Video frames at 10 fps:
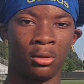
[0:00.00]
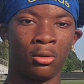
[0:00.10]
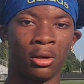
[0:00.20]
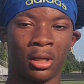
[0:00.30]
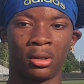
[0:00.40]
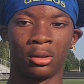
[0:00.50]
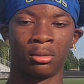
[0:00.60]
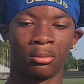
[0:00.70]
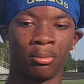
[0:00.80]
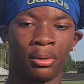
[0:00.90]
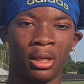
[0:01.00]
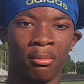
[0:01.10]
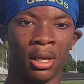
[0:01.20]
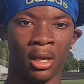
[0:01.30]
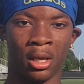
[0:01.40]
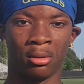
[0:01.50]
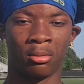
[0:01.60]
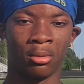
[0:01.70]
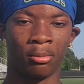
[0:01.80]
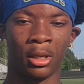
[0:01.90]
You're going to have to play man,
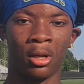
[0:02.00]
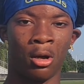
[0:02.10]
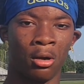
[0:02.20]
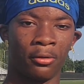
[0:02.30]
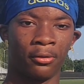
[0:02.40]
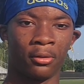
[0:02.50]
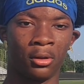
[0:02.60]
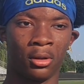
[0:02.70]
play off.